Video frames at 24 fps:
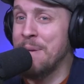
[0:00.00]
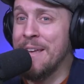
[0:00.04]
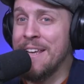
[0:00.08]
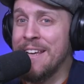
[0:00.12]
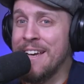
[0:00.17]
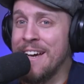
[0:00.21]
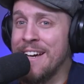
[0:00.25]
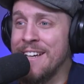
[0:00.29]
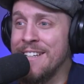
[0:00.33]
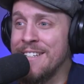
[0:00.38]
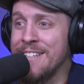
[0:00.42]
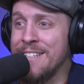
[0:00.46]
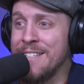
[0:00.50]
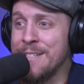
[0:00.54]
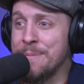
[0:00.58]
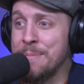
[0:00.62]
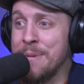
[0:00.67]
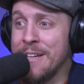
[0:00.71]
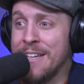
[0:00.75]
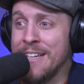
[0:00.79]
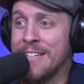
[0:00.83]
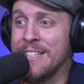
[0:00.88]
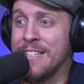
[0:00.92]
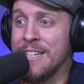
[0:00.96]
Because
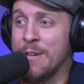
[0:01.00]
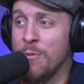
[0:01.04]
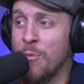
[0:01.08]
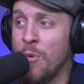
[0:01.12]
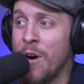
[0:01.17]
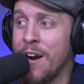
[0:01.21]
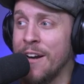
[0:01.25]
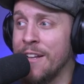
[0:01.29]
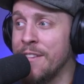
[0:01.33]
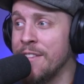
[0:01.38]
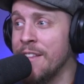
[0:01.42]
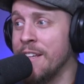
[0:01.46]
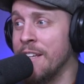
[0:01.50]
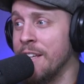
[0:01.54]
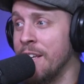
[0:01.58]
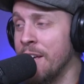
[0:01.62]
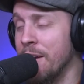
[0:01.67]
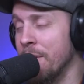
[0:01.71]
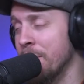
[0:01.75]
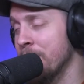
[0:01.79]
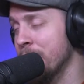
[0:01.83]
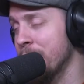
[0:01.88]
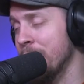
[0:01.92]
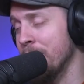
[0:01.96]
he wanted the
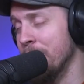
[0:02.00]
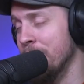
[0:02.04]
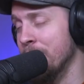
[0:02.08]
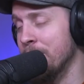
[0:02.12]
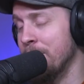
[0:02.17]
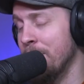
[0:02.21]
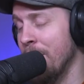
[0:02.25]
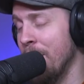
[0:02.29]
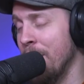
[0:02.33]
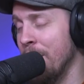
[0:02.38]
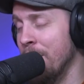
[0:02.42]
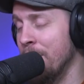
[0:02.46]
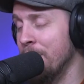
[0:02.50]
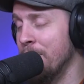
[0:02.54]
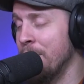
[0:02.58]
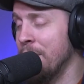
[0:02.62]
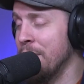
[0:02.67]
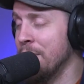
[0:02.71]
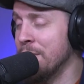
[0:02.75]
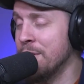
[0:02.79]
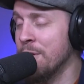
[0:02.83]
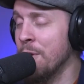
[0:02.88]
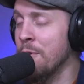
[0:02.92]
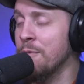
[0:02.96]
gift of
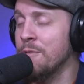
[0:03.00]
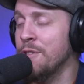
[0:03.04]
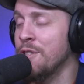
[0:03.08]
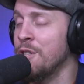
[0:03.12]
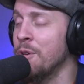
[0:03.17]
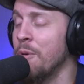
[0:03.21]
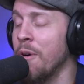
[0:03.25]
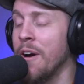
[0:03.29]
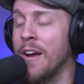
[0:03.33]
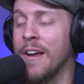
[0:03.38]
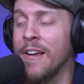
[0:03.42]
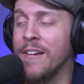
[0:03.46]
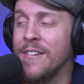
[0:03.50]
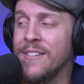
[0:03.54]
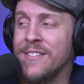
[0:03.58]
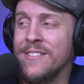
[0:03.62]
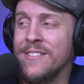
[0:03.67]
his own joy.